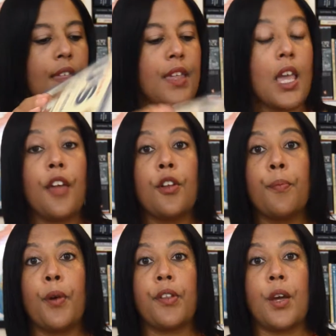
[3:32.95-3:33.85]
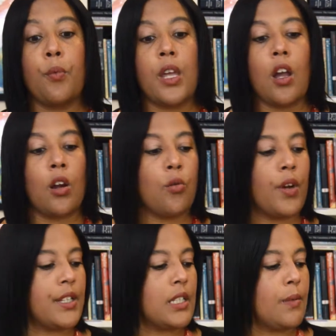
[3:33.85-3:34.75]
The other book that we are
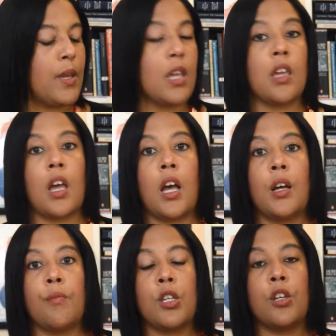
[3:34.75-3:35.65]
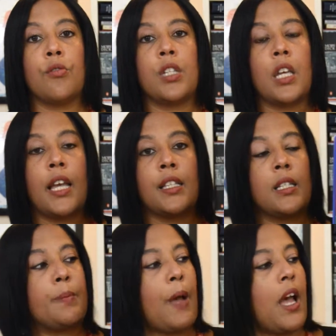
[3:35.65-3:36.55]
going to be using as
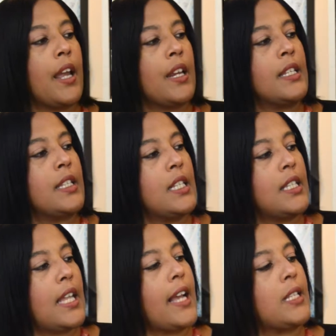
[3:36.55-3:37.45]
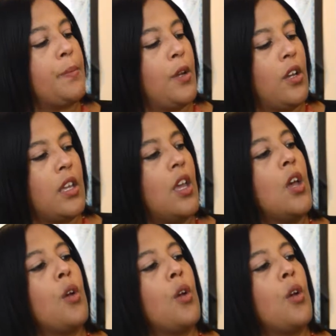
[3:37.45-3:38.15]
a spine is this textbook,